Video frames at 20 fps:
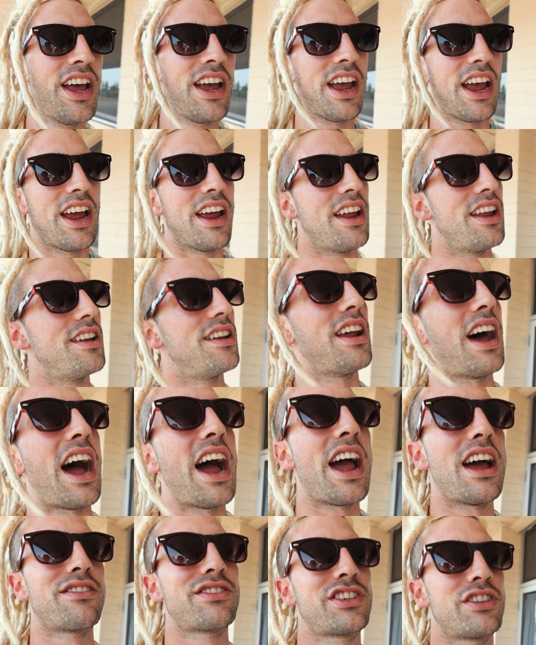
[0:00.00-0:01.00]
And I
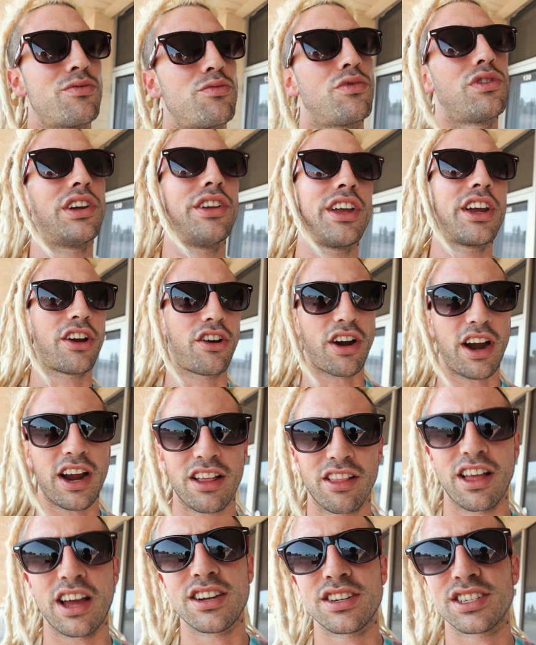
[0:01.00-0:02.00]
have some really great
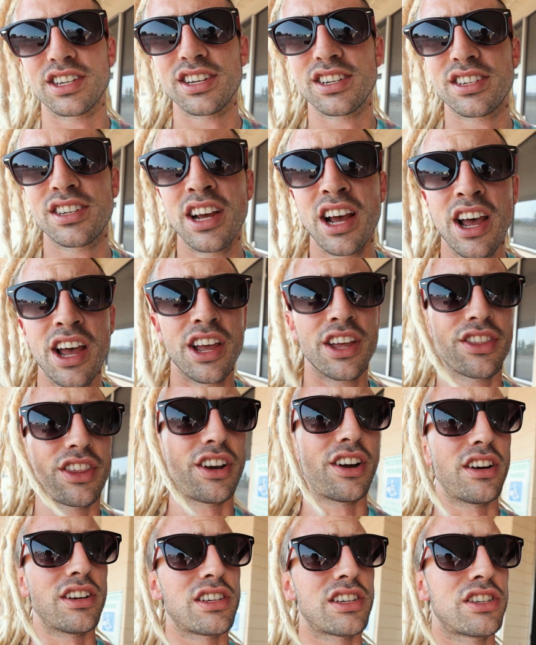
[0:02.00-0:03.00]
lenses that
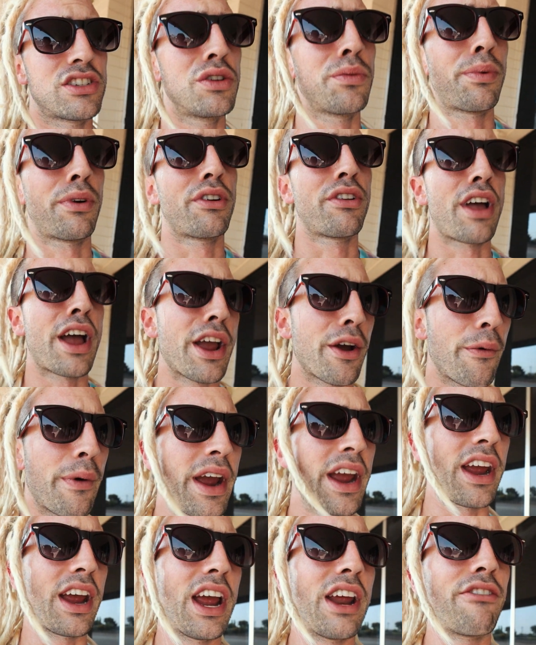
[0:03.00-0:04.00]
are super lightweight.